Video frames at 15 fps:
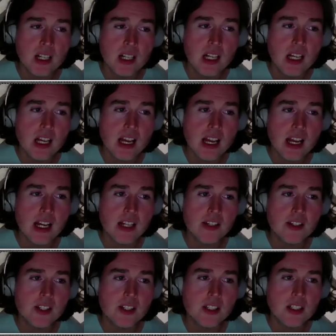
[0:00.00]
Yep.
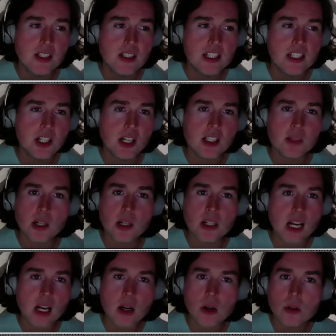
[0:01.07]
And he talked
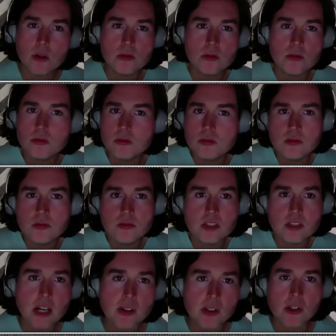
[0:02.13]
about how
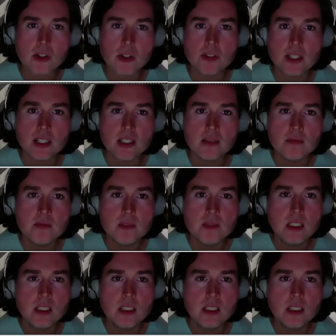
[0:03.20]
Kyrie Irving,